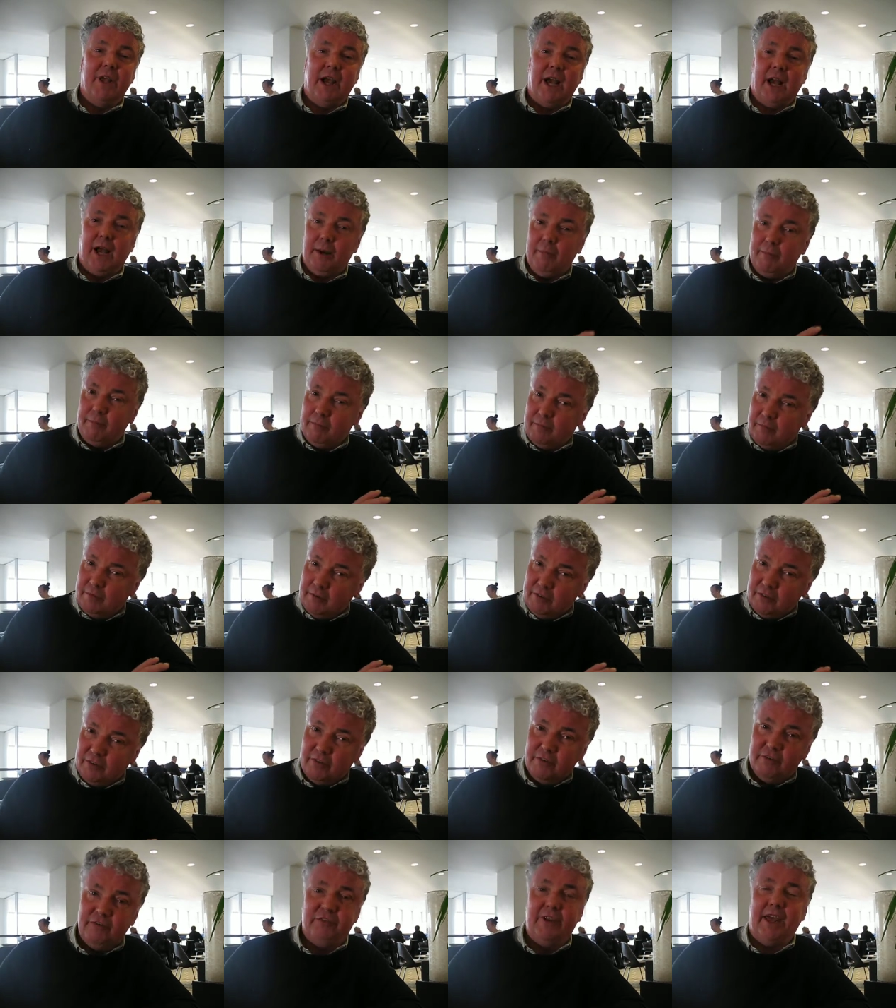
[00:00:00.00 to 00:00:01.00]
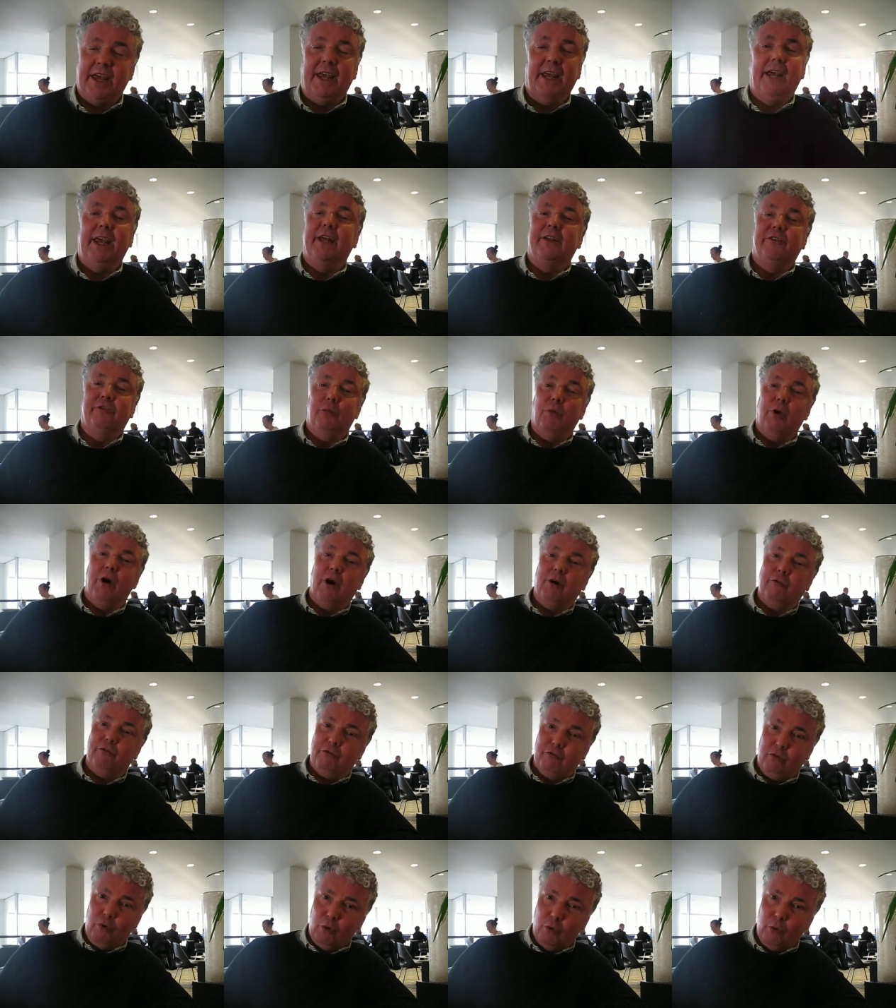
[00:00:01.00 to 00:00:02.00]
um, taking its work
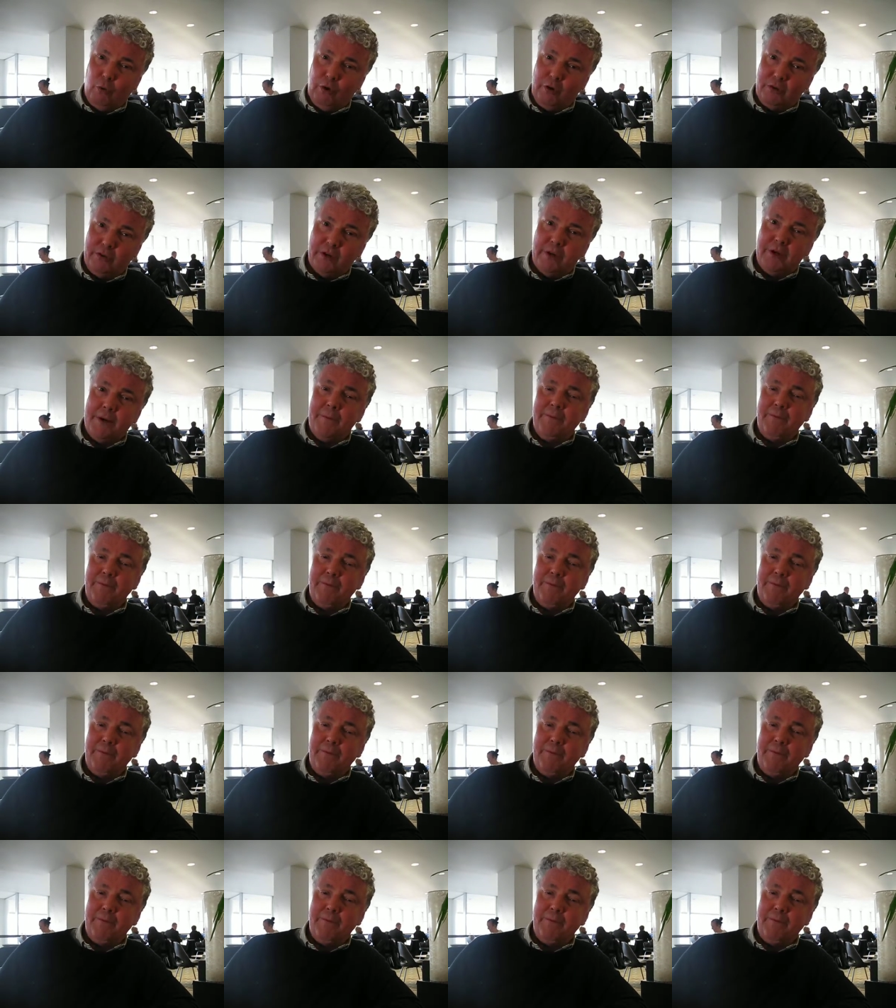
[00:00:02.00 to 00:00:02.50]
forward.